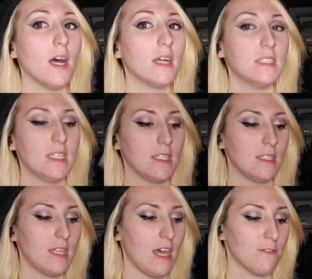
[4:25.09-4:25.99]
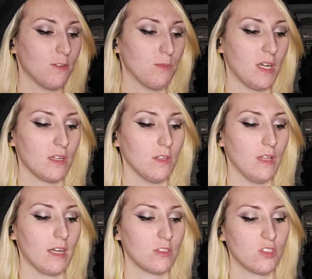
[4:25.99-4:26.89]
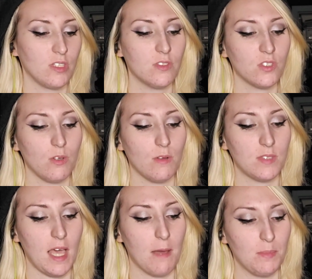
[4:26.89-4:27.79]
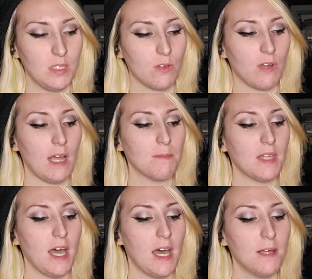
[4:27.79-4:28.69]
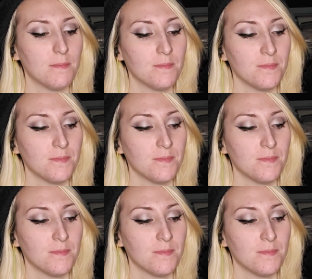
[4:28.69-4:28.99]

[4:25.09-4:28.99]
I needed that for my collection, so I was happy to grab that.